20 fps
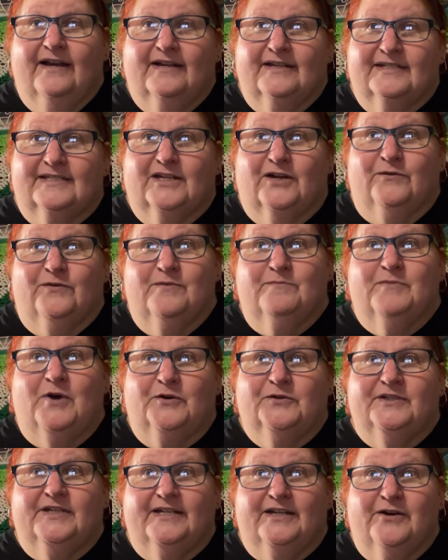So we
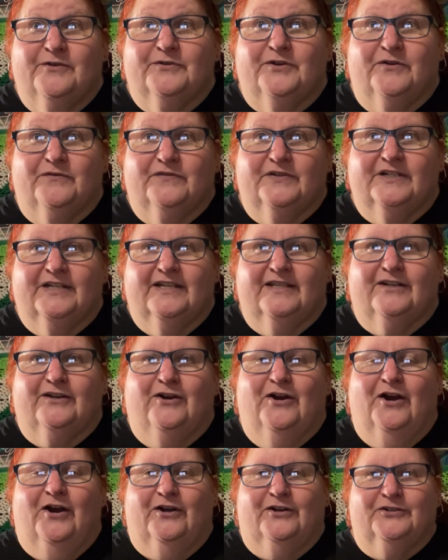moseyed on over to the
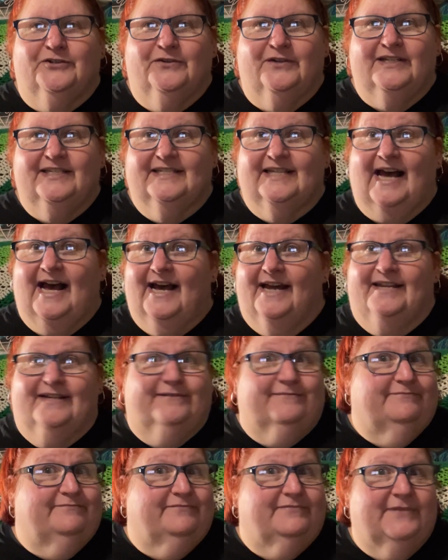grocery side,
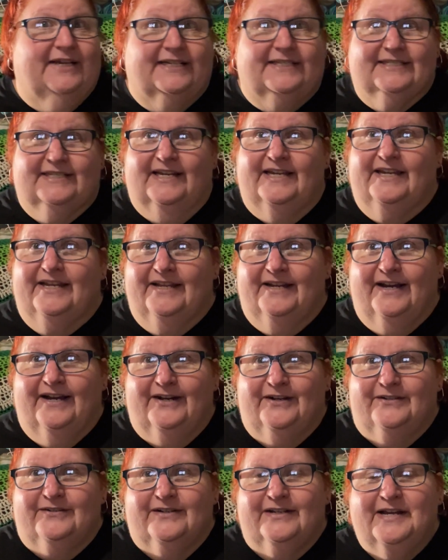and next thing you
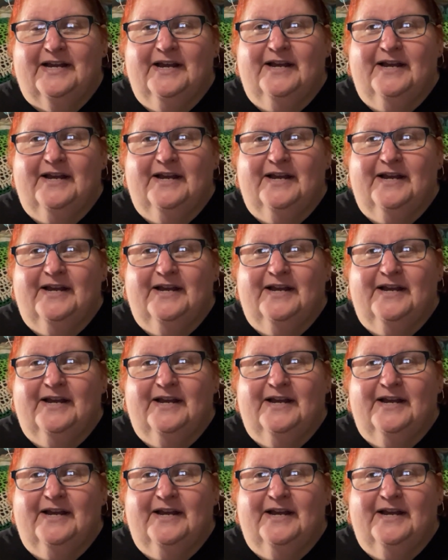know,